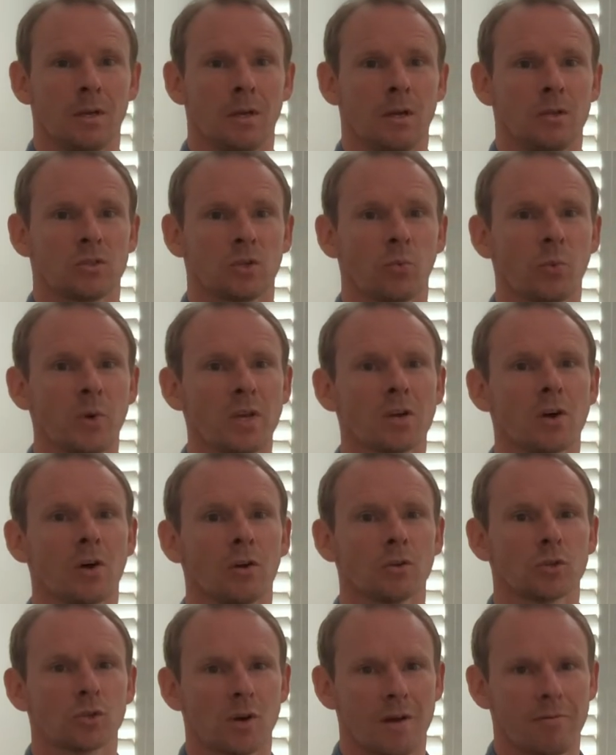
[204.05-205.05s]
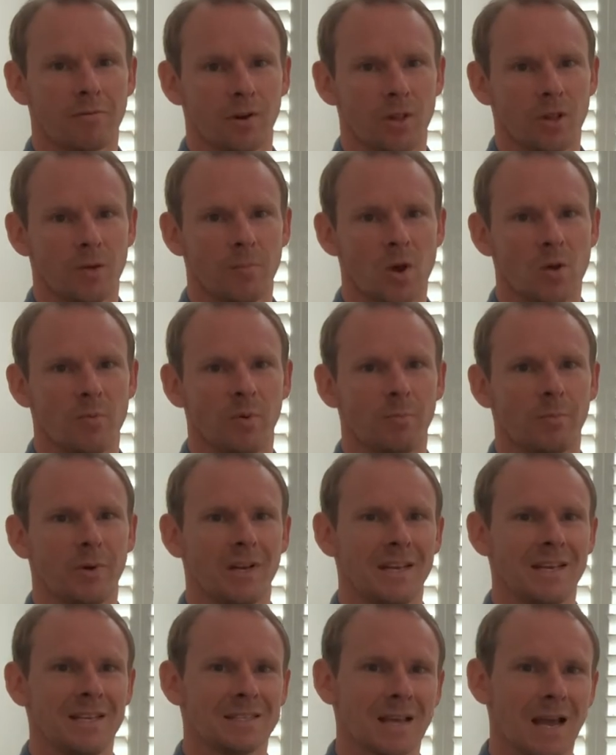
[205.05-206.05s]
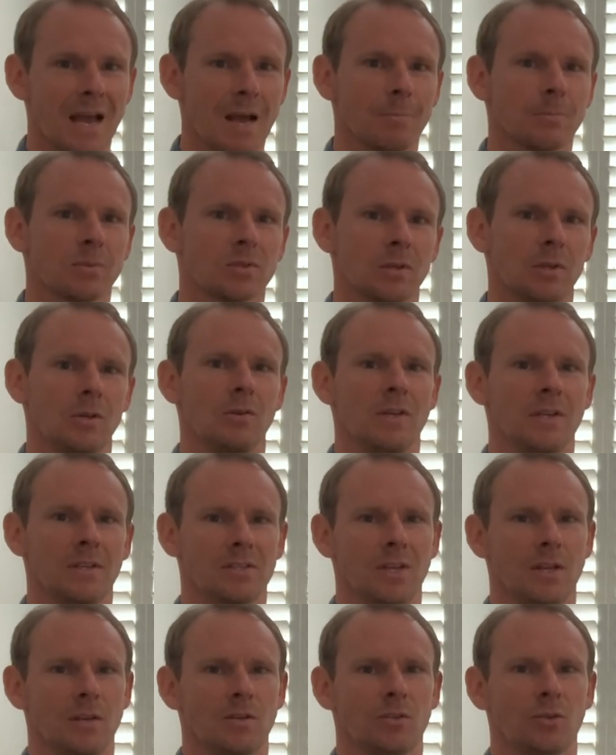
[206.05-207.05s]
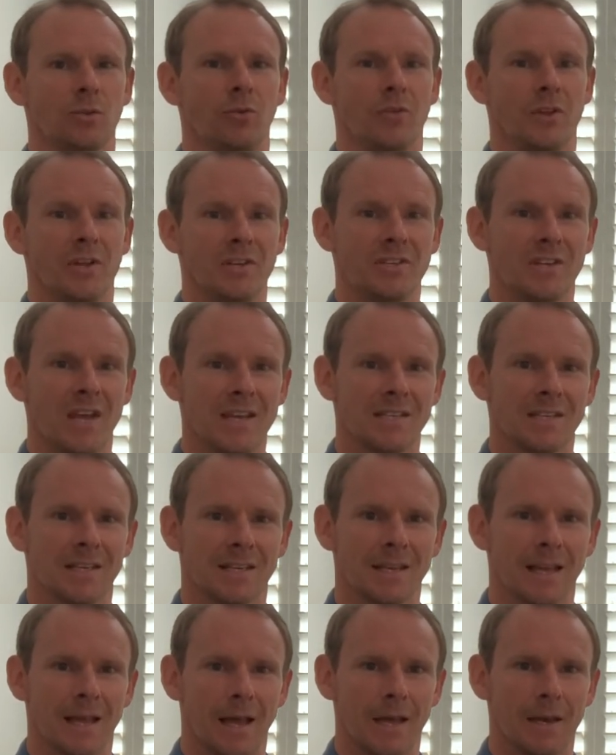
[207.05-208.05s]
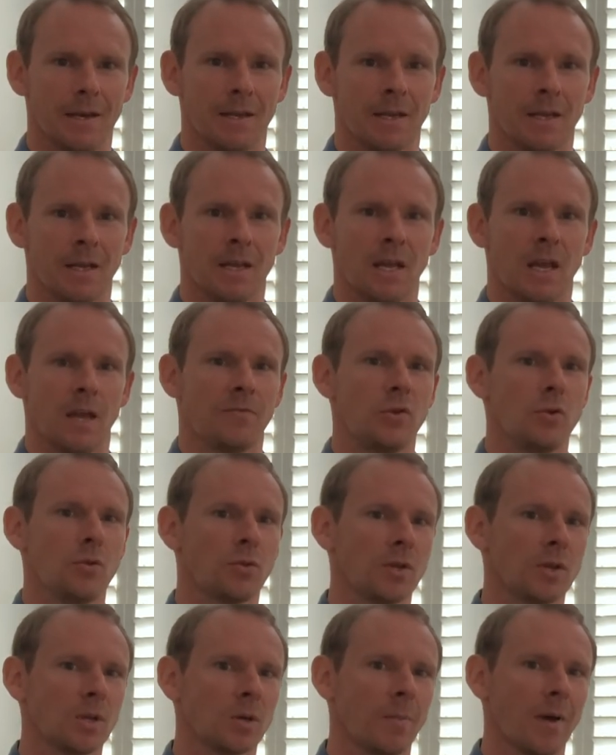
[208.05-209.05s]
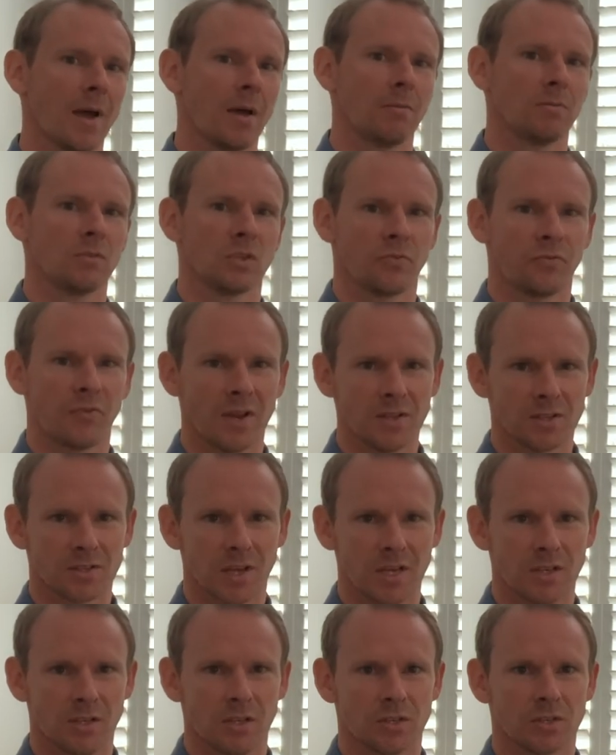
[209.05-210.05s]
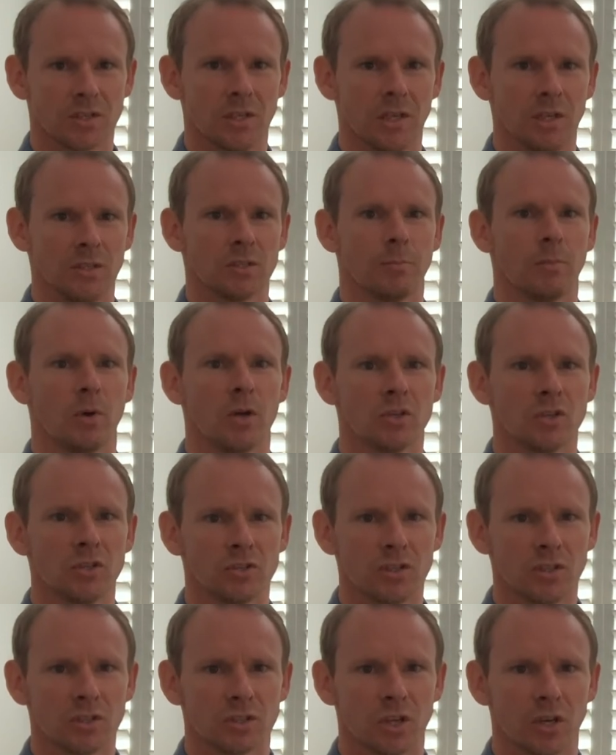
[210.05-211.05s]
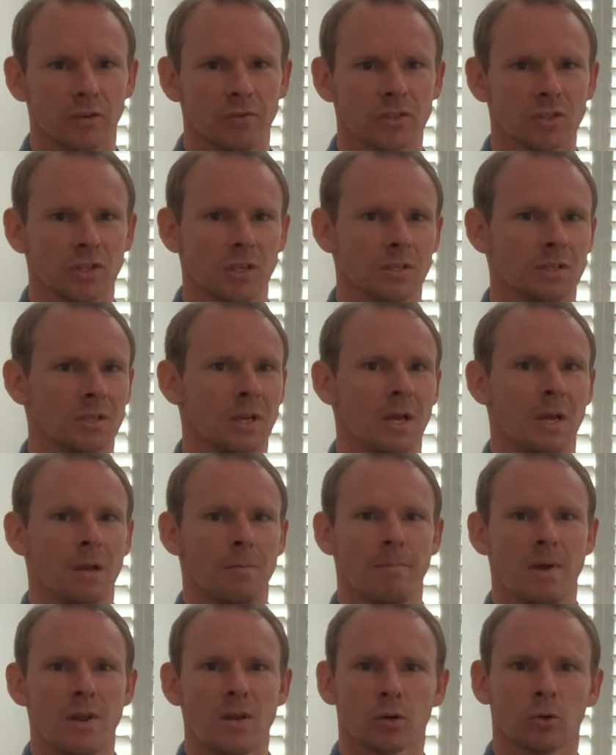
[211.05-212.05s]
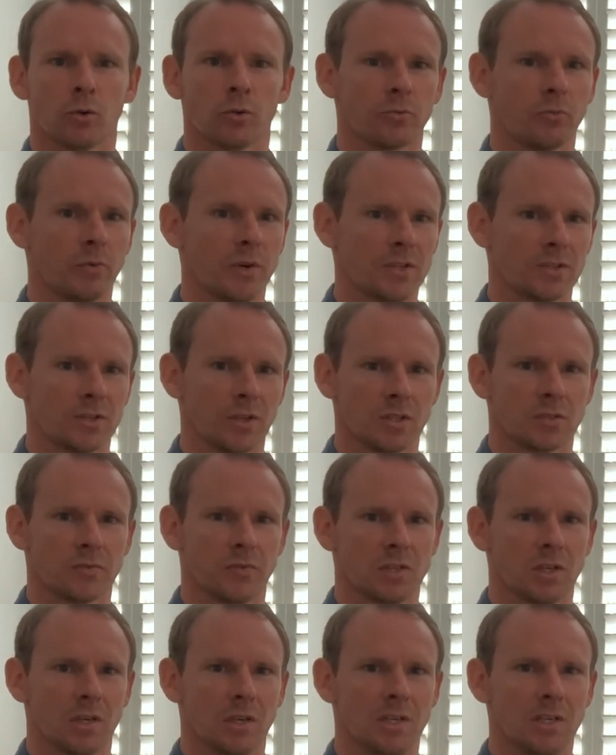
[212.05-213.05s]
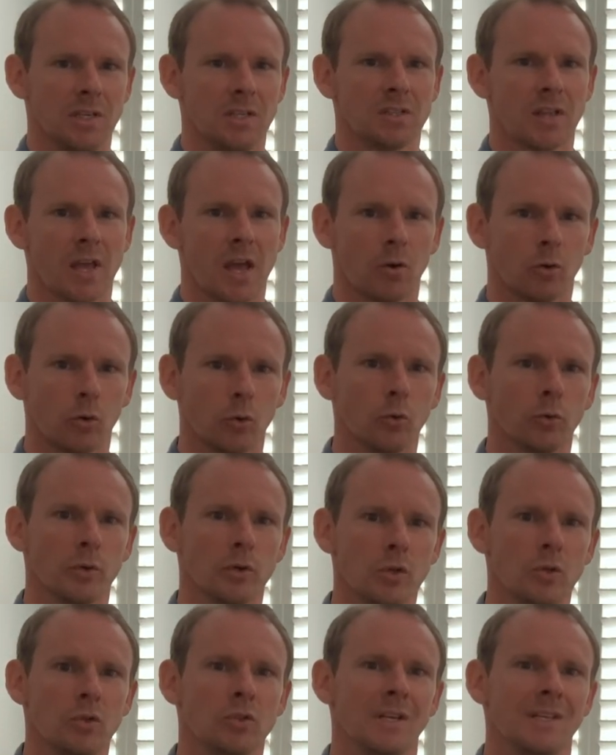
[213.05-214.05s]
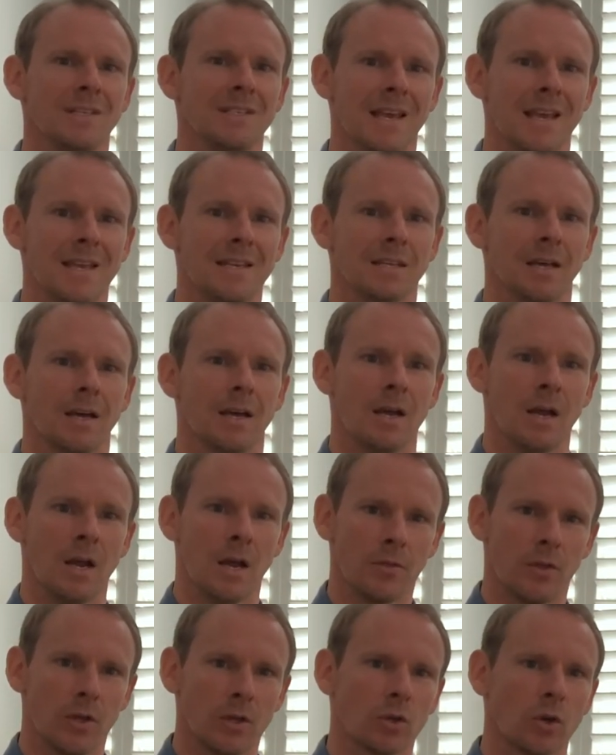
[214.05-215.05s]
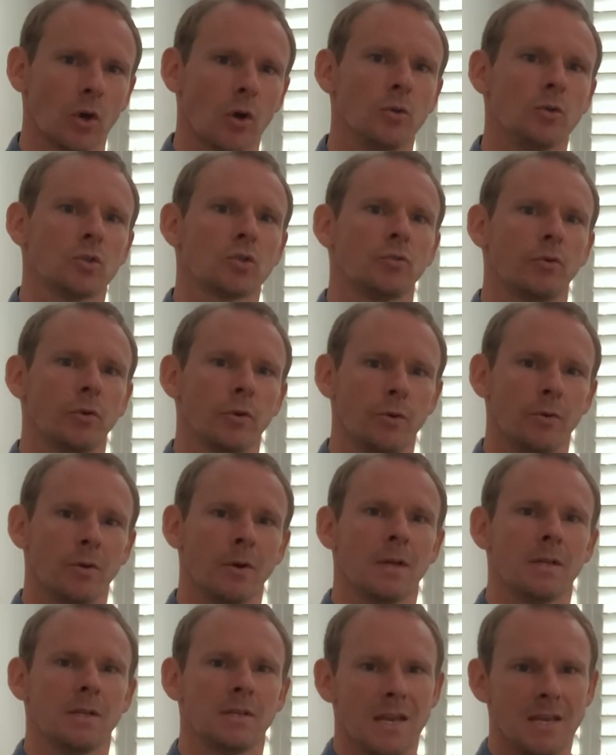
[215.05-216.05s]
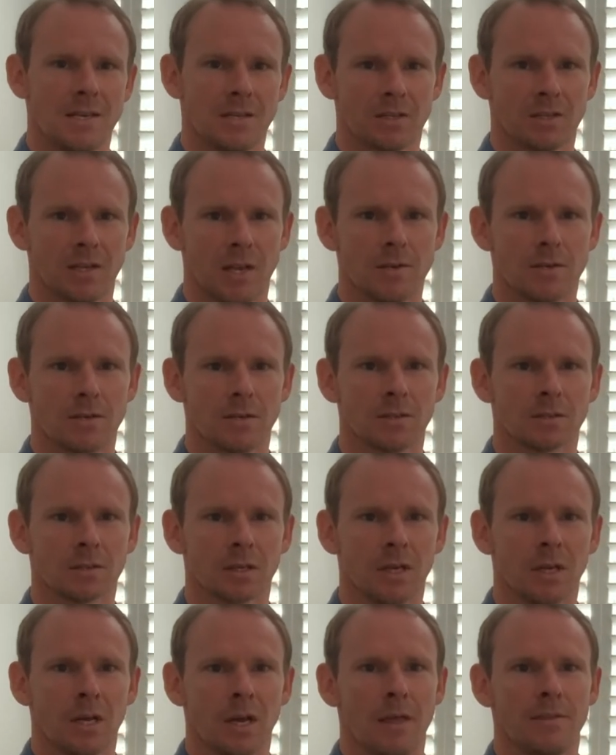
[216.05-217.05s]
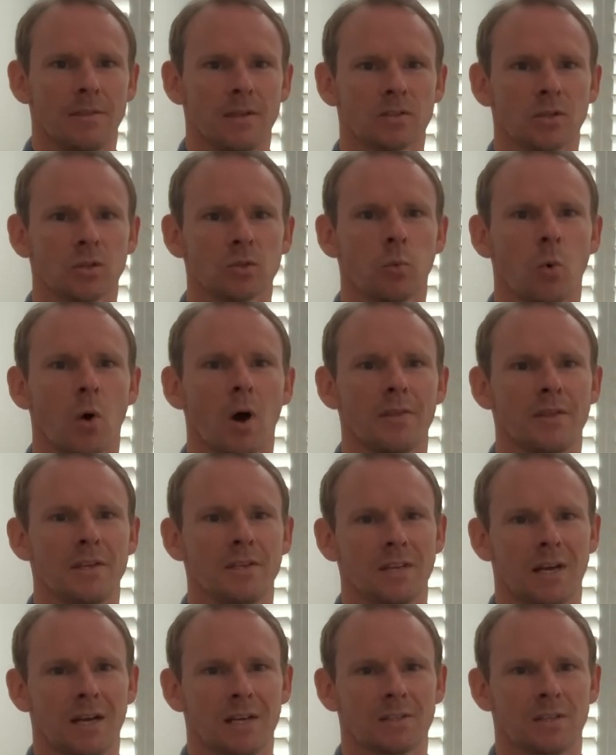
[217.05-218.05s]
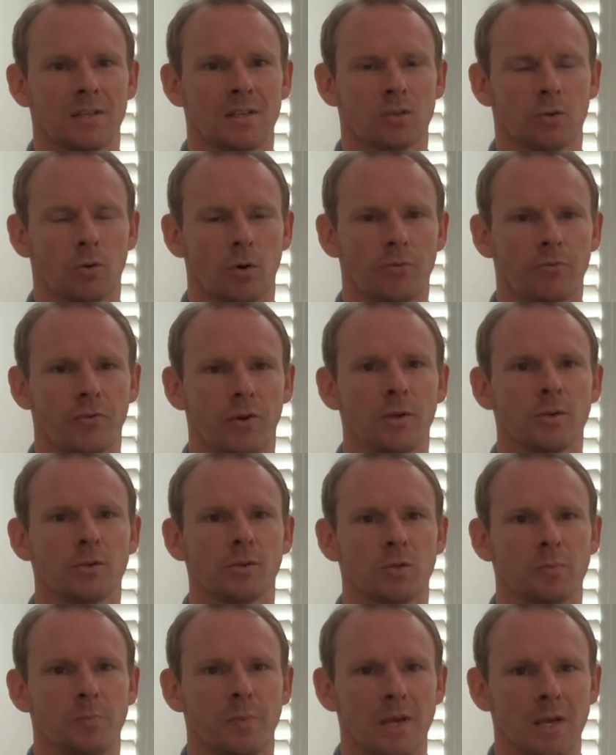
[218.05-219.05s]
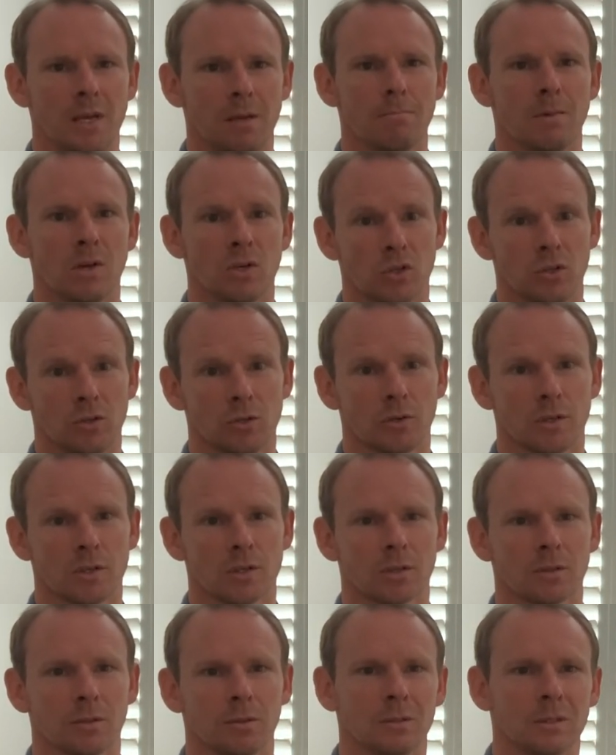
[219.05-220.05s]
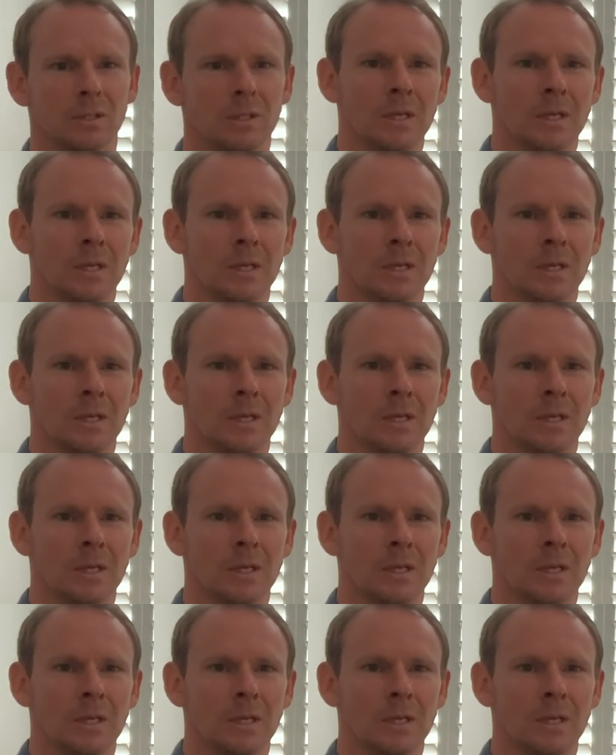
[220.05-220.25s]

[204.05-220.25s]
So we can't travel at the moment, but it is absolutely essential that data can. If you think about defense agencies, emergency services, medical research facilities, they're all using data that goes through data centers. And this is why these assets are referred to as being mission critical.